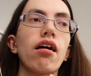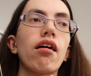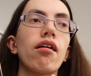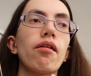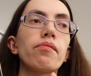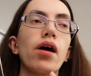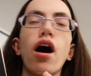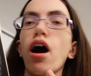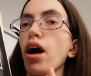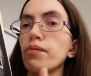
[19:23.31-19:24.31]
I'm
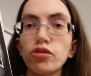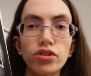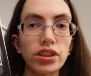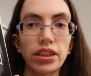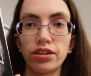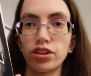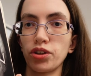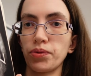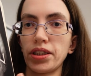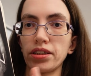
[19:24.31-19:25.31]
not going to tell you
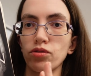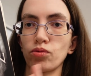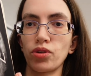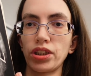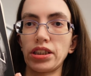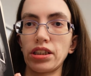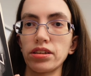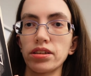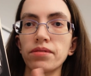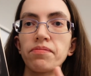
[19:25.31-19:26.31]
who he is or what he
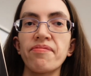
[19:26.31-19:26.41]
does,